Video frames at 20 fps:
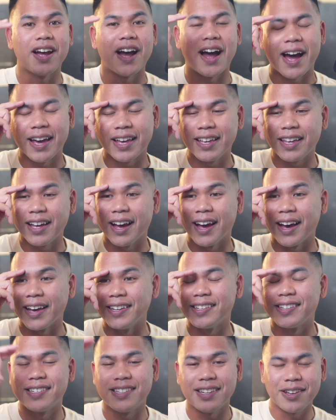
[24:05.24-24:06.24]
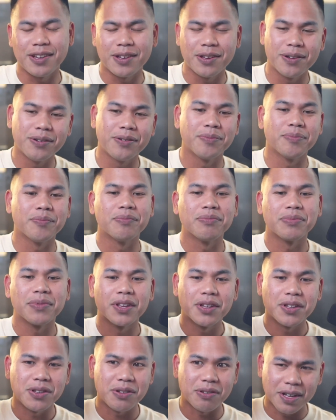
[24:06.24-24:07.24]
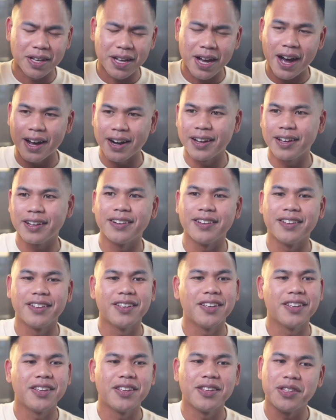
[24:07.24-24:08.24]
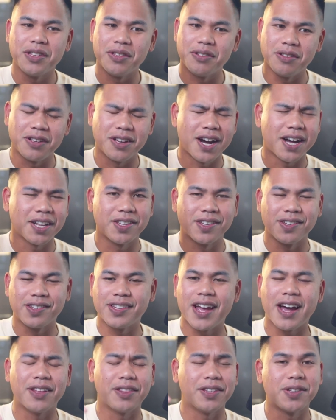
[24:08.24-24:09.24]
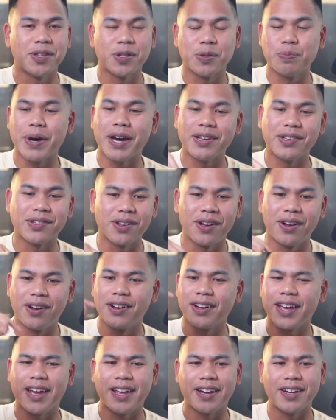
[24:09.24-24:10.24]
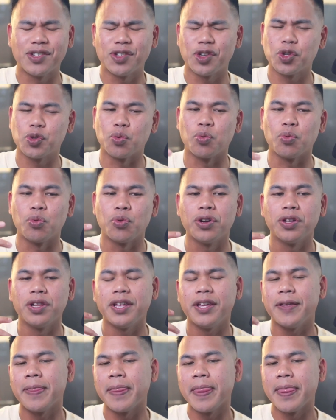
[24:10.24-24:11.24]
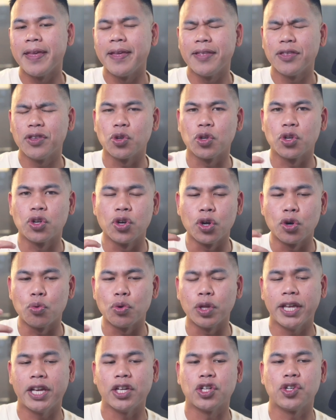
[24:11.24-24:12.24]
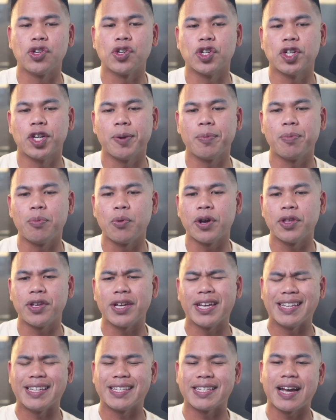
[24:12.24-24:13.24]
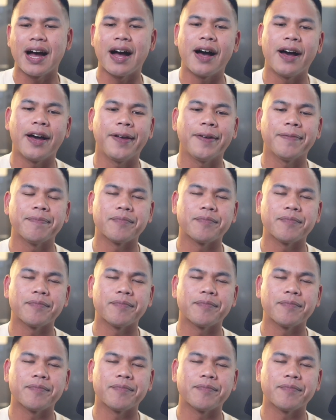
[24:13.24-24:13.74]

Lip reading: I see you, you got it. You got this down. This is my song. And it's just really good relationship where they can tie